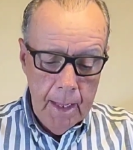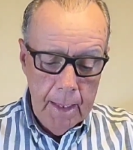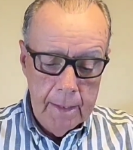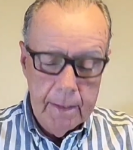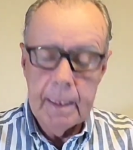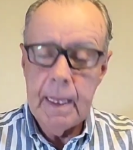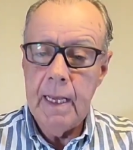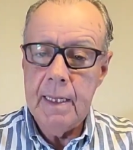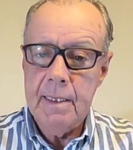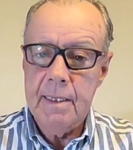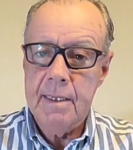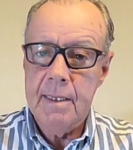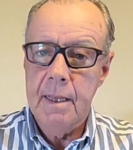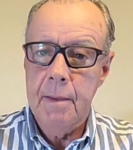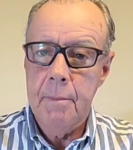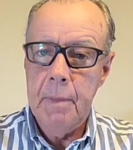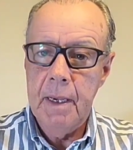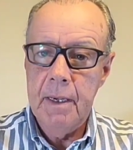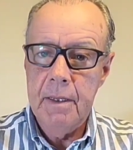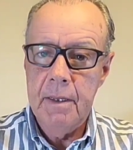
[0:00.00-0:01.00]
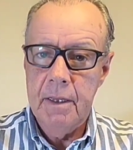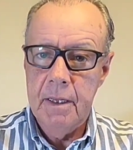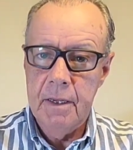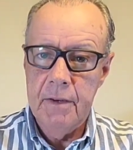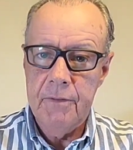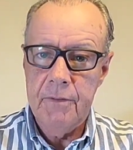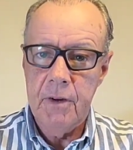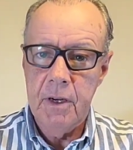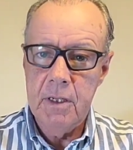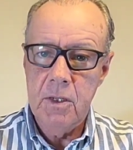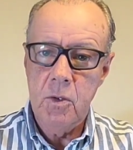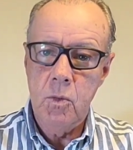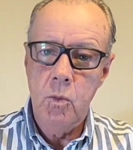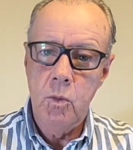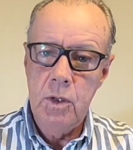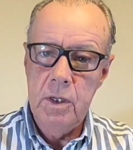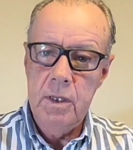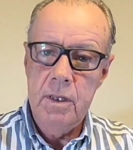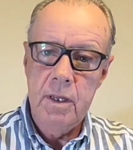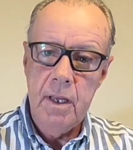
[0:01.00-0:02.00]
that's the main difference
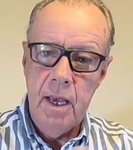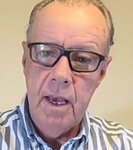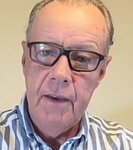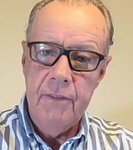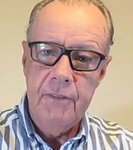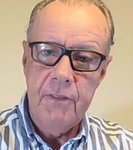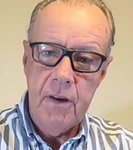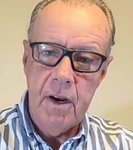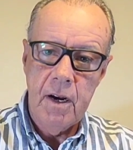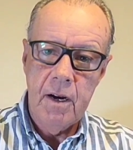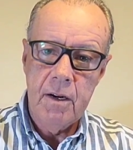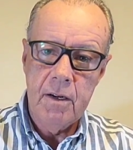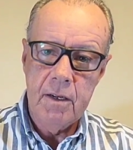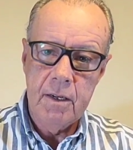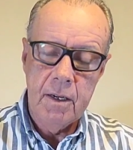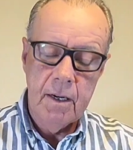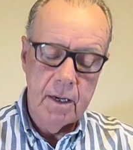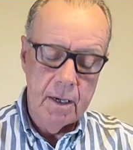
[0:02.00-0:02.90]
with FRS